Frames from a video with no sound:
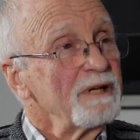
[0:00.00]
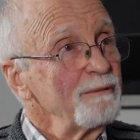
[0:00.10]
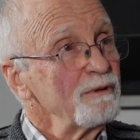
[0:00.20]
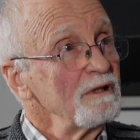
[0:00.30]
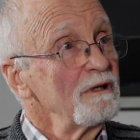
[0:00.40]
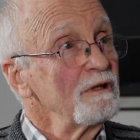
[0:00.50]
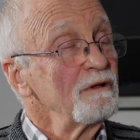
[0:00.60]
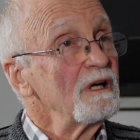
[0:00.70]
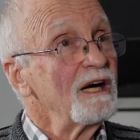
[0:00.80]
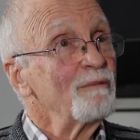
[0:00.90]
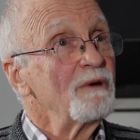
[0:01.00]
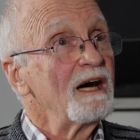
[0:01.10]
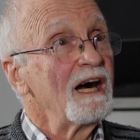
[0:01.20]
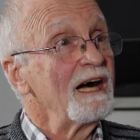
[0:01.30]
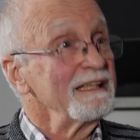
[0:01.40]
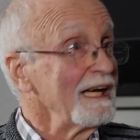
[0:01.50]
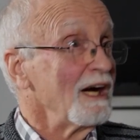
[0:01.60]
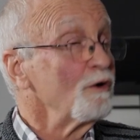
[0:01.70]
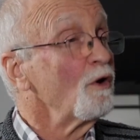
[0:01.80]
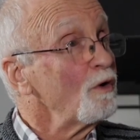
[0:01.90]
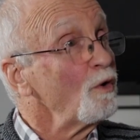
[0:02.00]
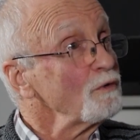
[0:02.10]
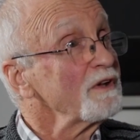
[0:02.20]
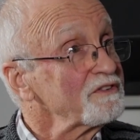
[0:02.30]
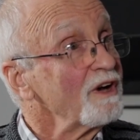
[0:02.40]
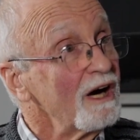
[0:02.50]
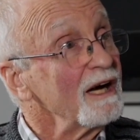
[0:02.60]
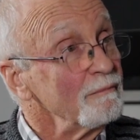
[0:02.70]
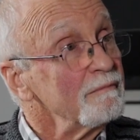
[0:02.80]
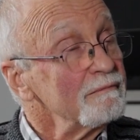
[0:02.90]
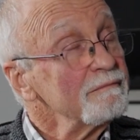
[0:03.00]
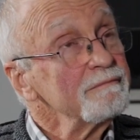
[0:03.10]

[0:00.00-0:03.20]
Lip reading: People who, all the time.